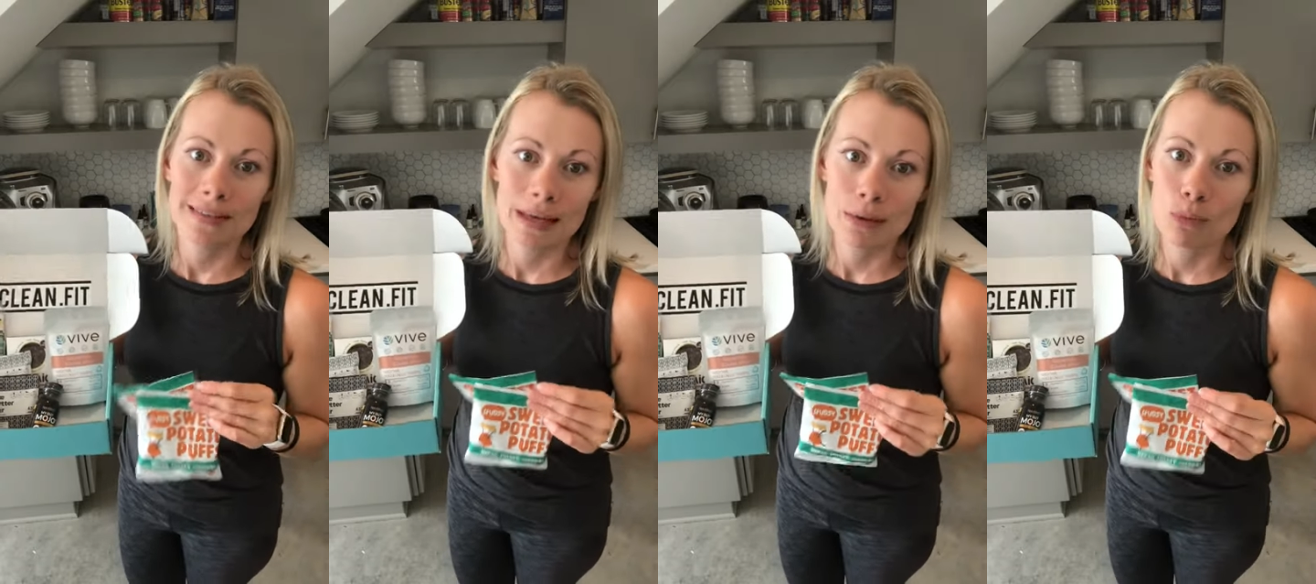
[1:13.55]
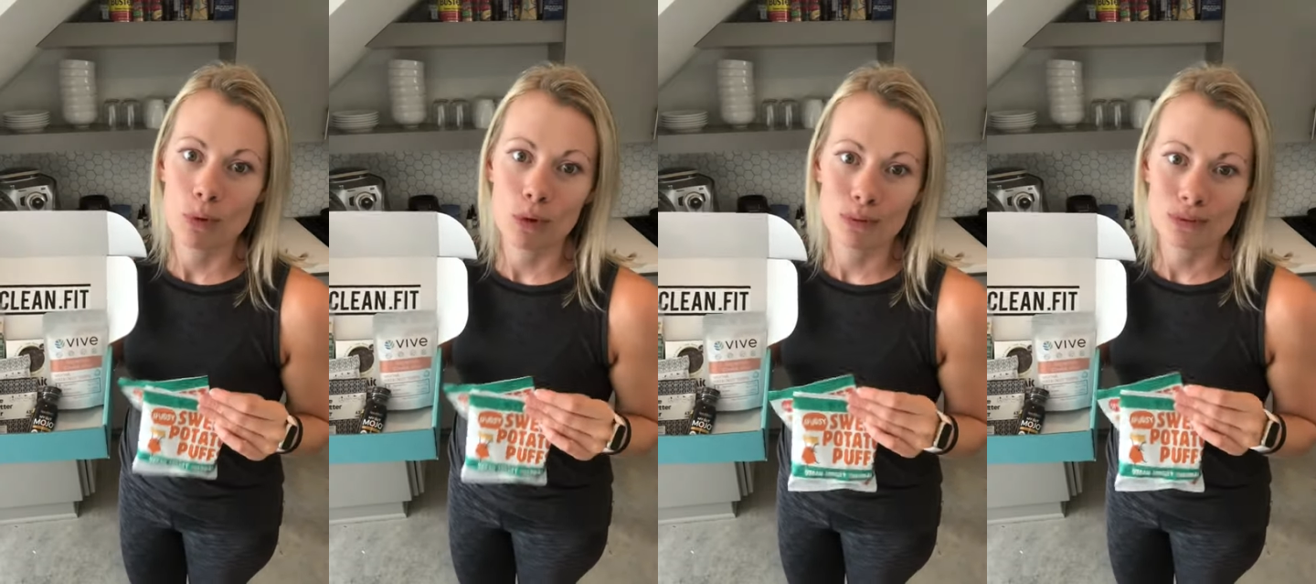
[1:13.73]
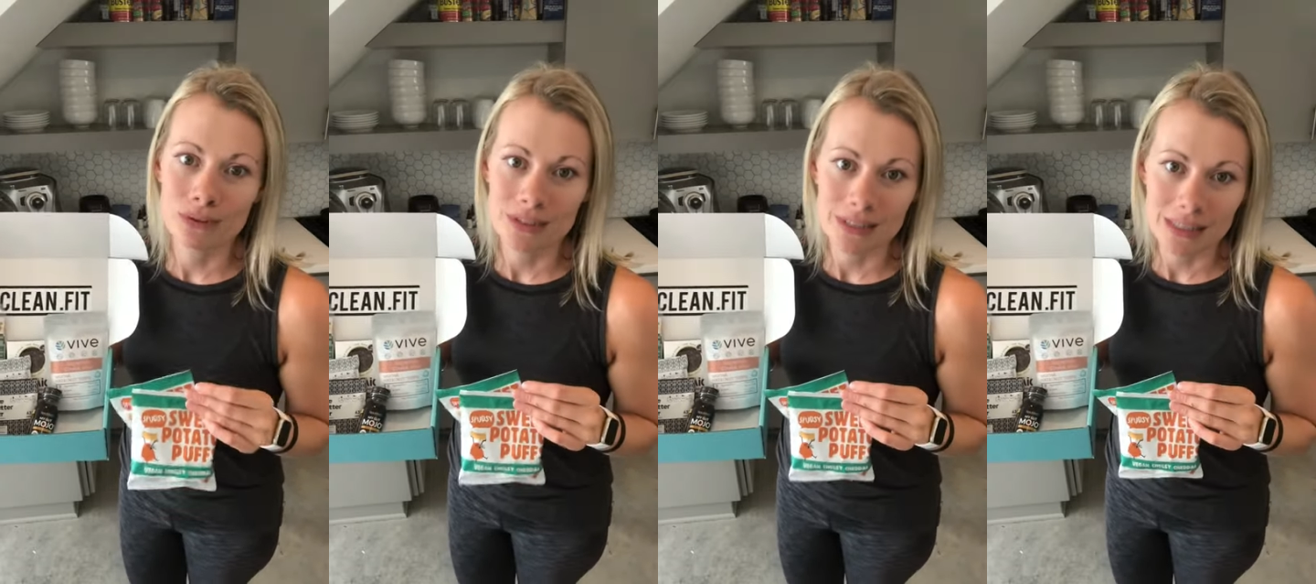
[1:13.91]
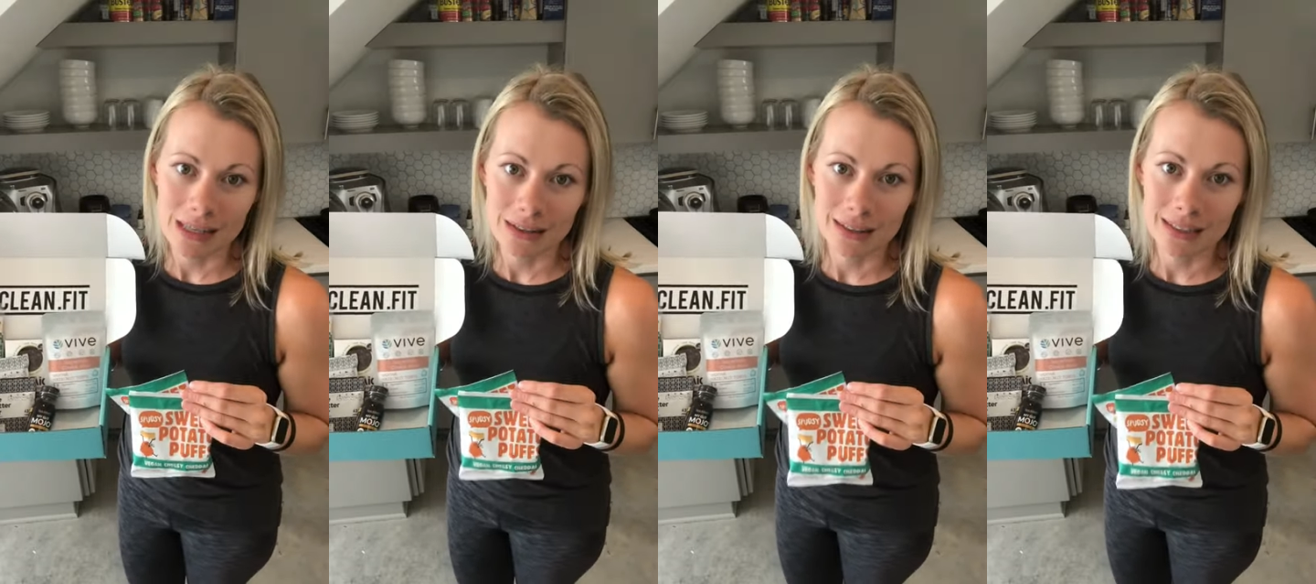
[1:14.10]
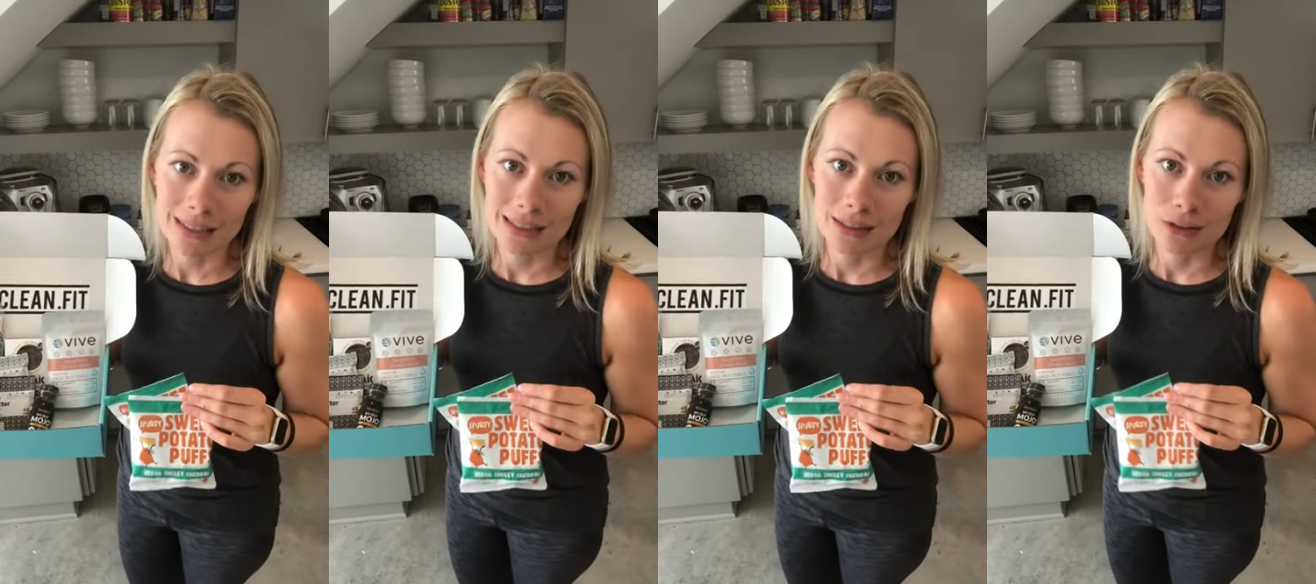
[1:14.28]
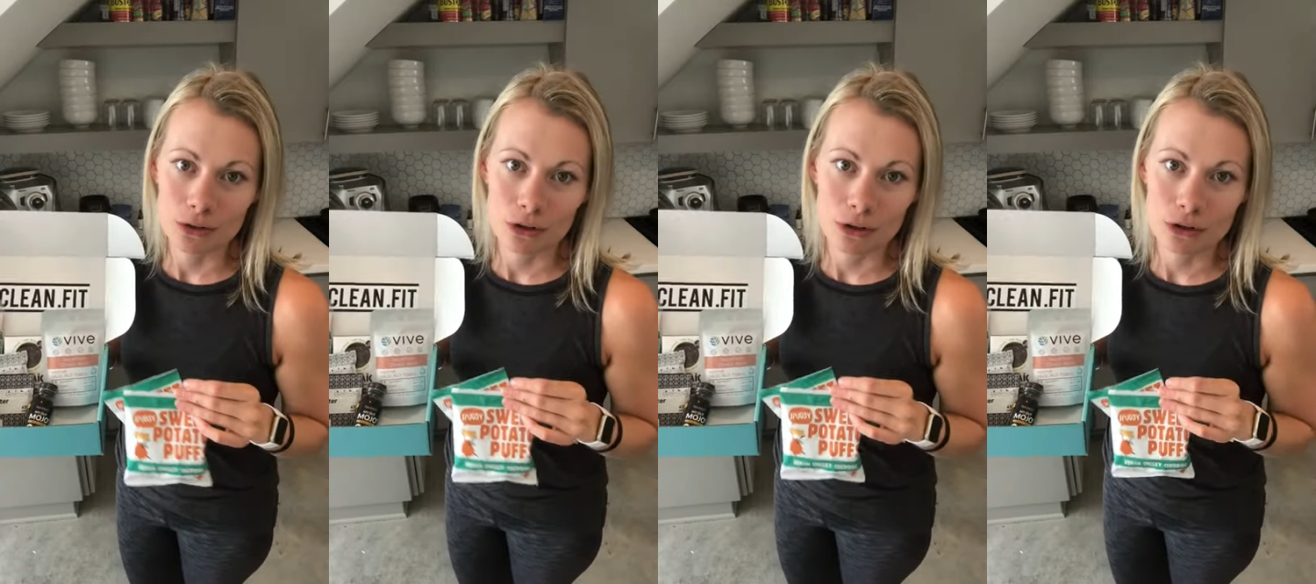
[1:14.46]
they won't sell it
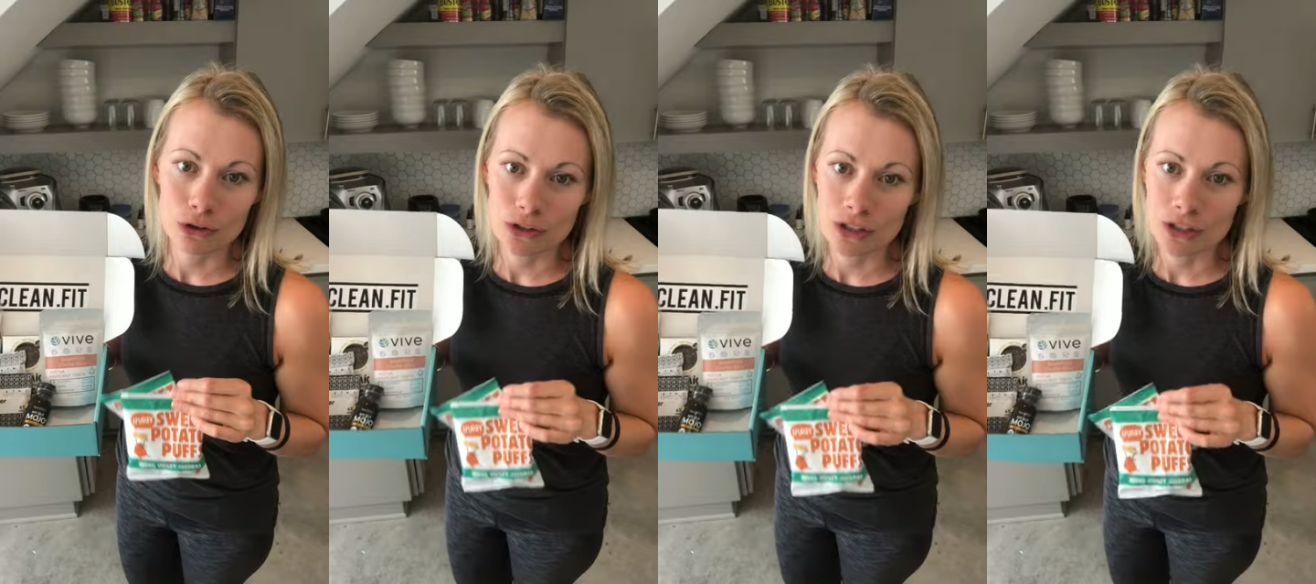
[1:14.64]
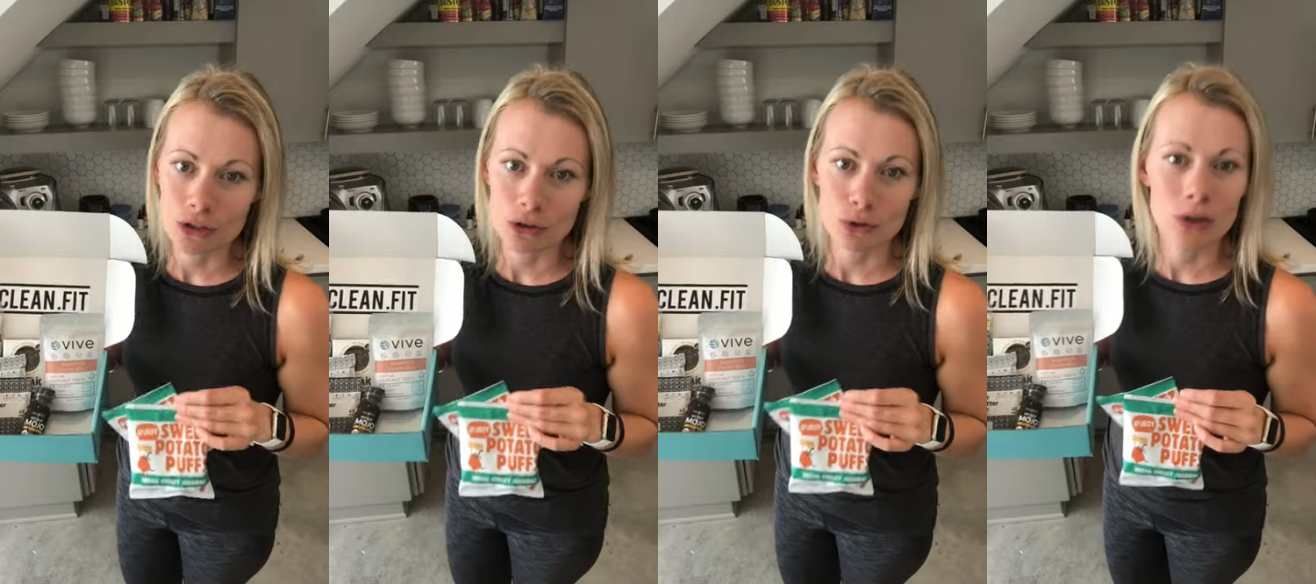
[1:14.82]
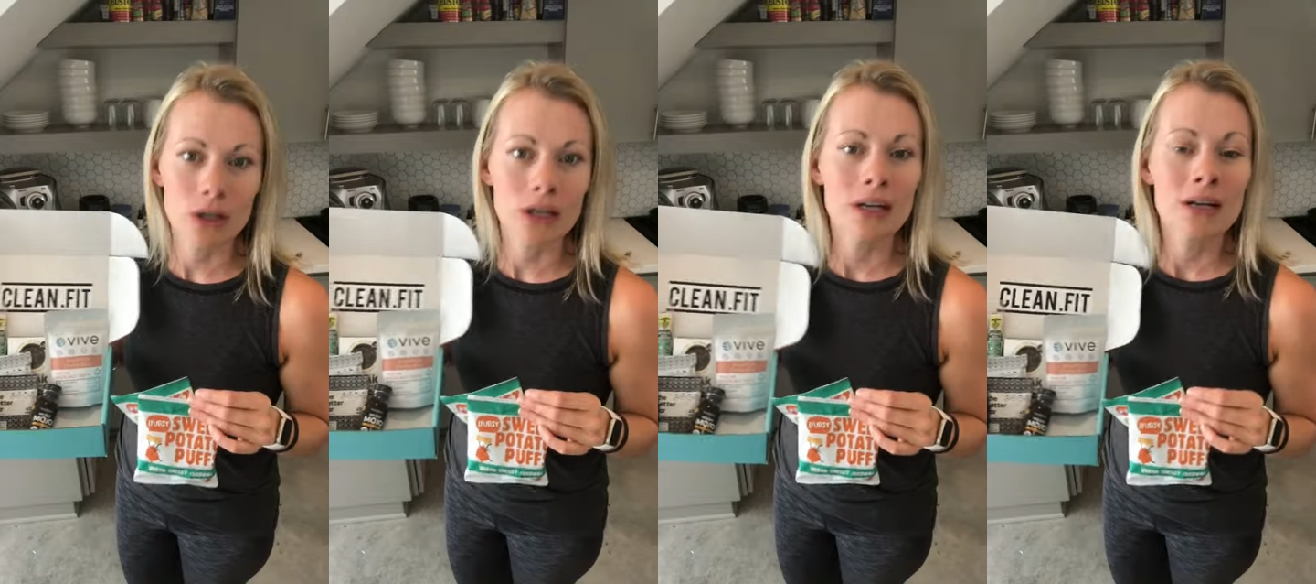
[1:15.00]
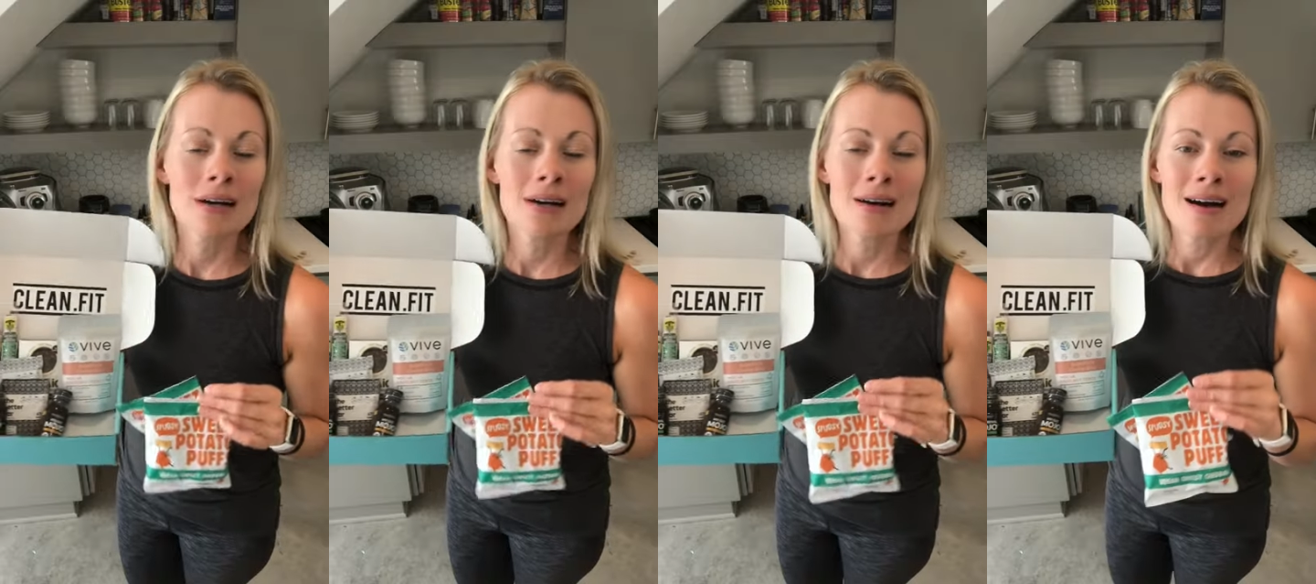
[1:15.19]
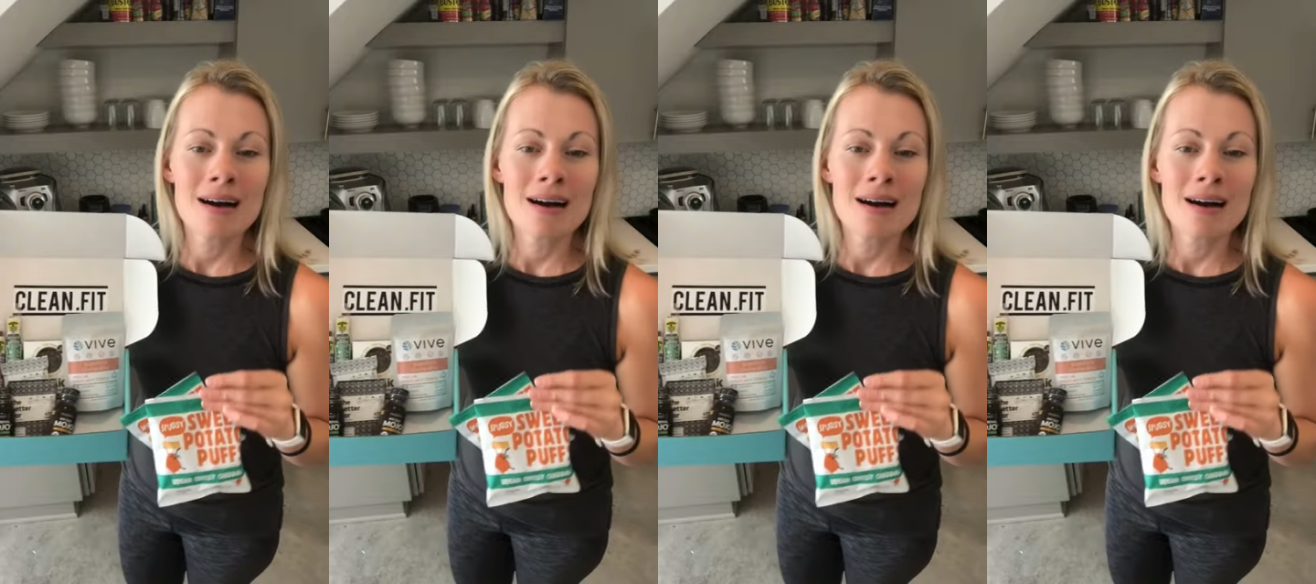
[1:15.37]
at the grocery store.